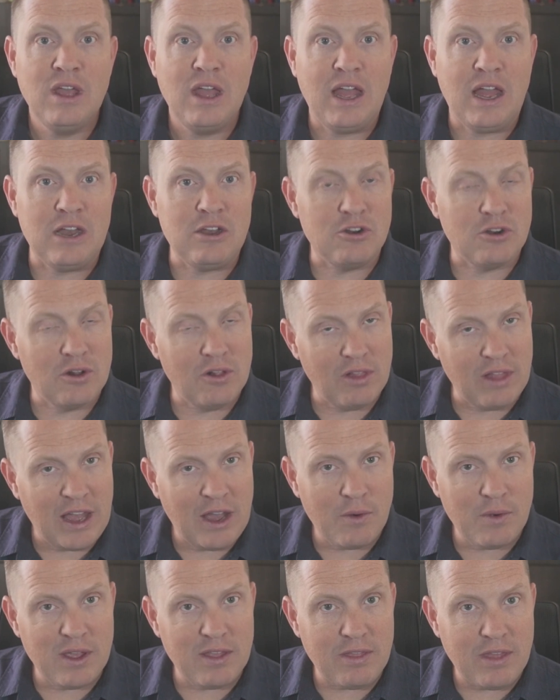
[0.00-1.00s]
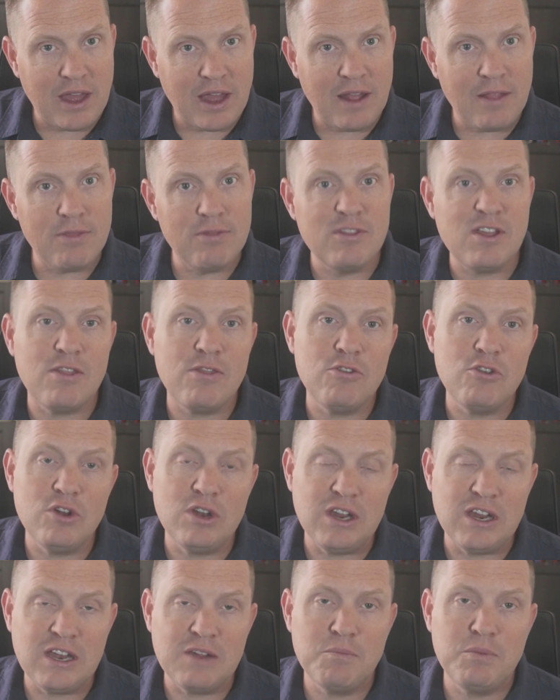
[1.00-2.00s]
and you're allowing that, then you
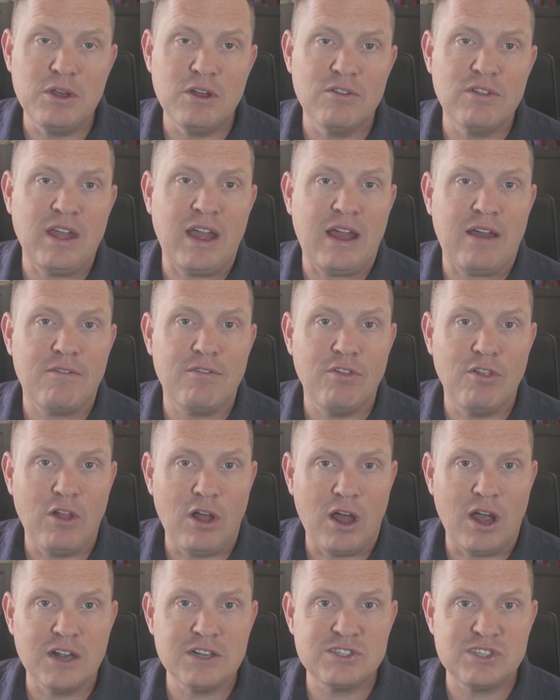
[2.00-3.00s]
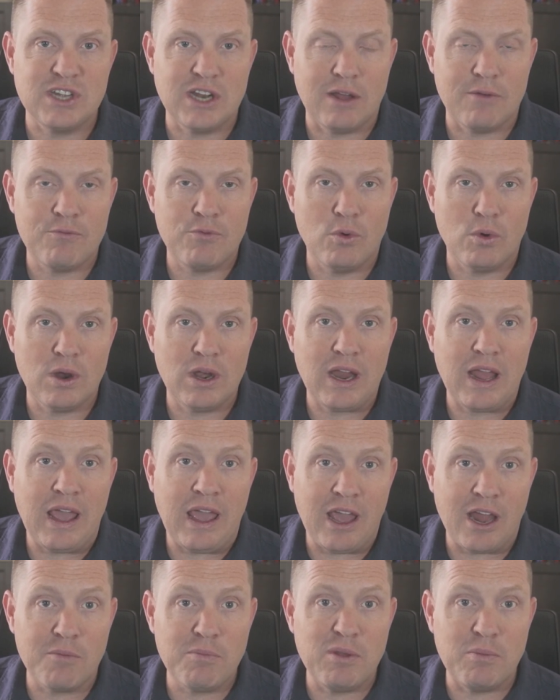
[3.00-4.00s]
need to be able to have logs set up for it
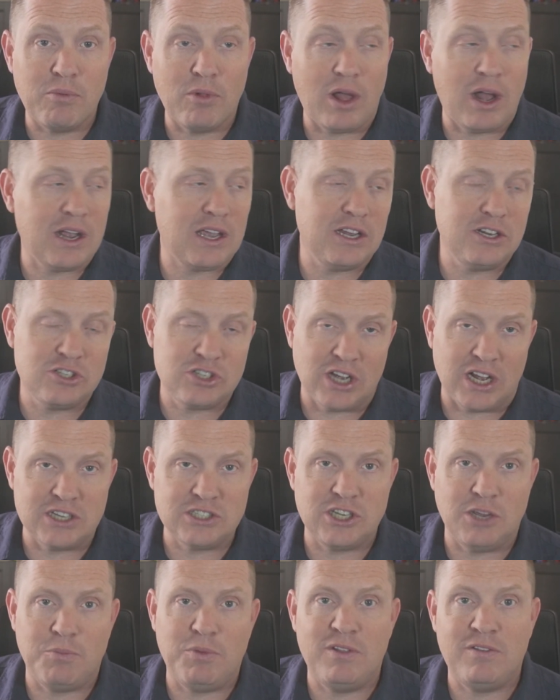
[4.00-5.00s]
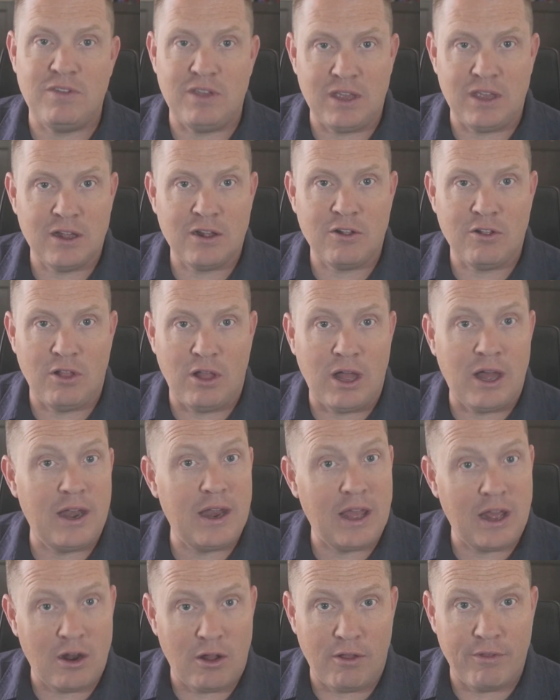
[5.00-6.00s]
and be blocking ChatGPT and Claude
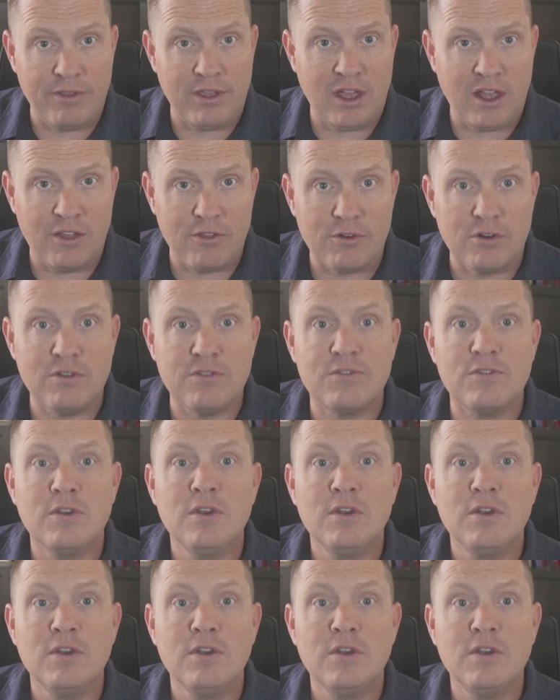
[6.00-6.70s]
and all the others.